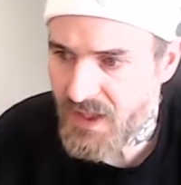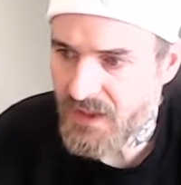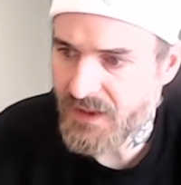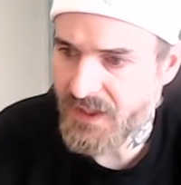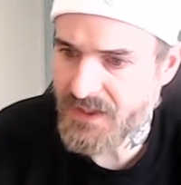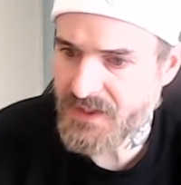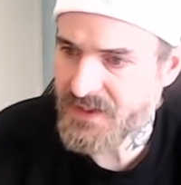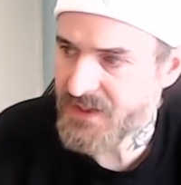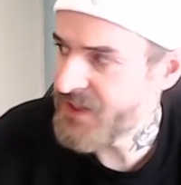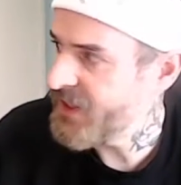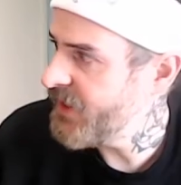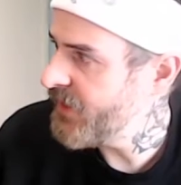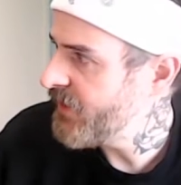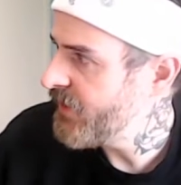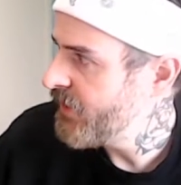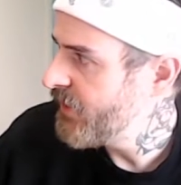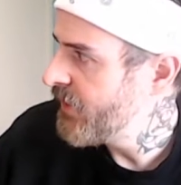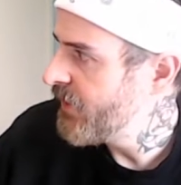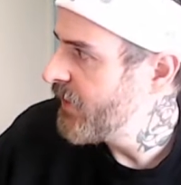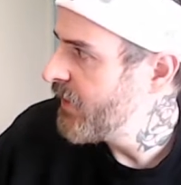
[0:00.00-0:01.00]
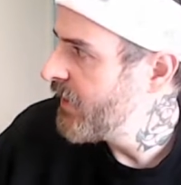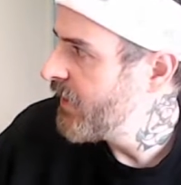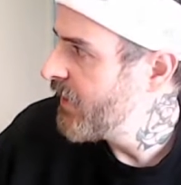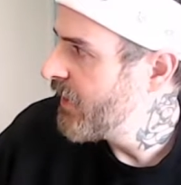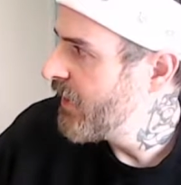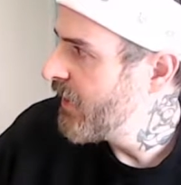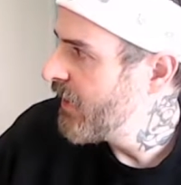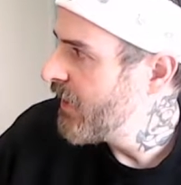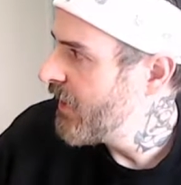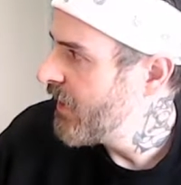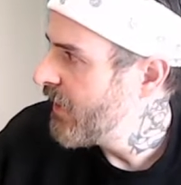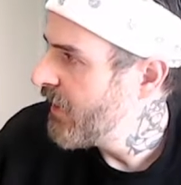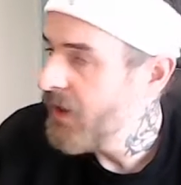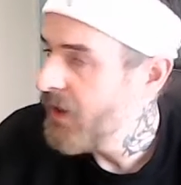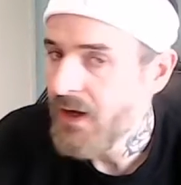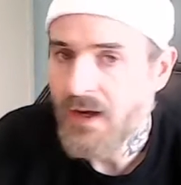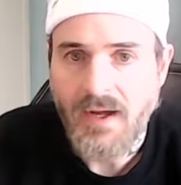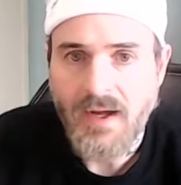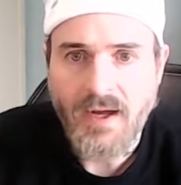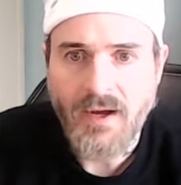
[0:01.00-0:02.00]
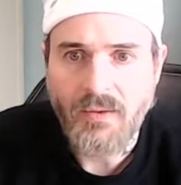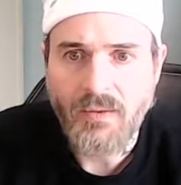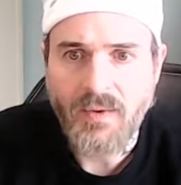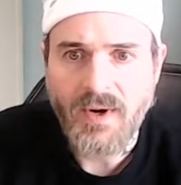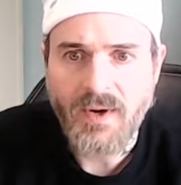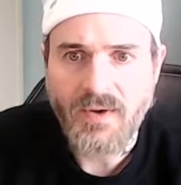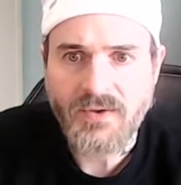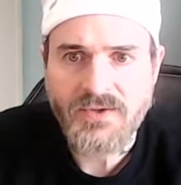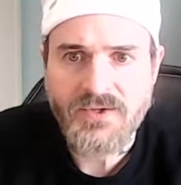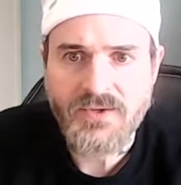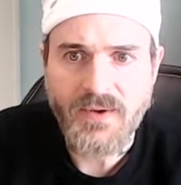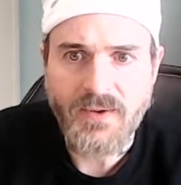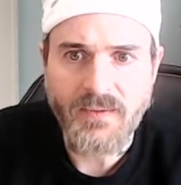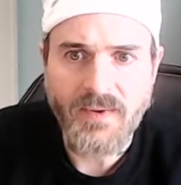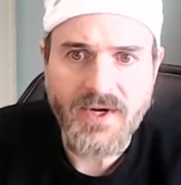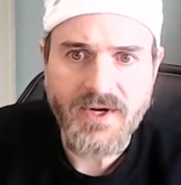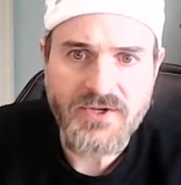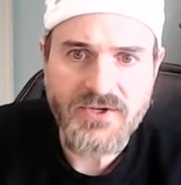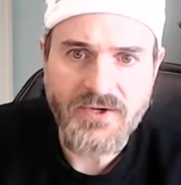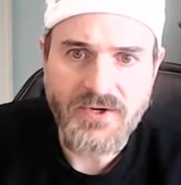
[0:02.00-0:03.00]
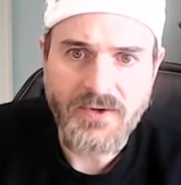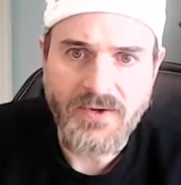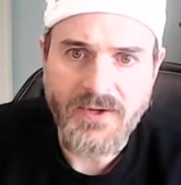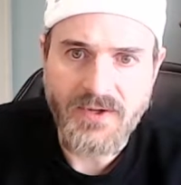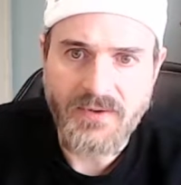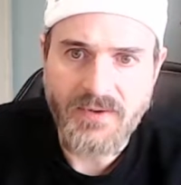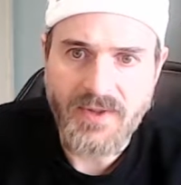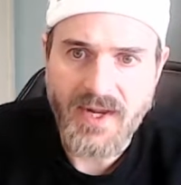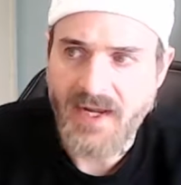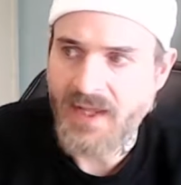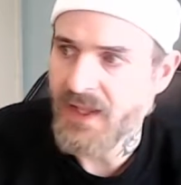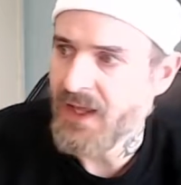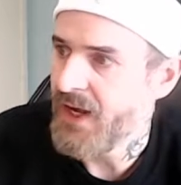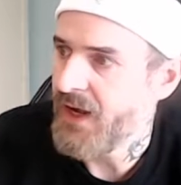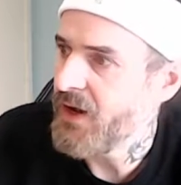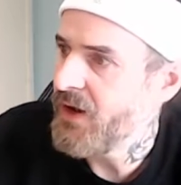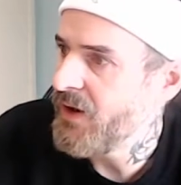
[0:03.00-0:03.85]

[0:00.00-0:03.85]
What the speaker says: Let's see. What else do I want to show you that I like?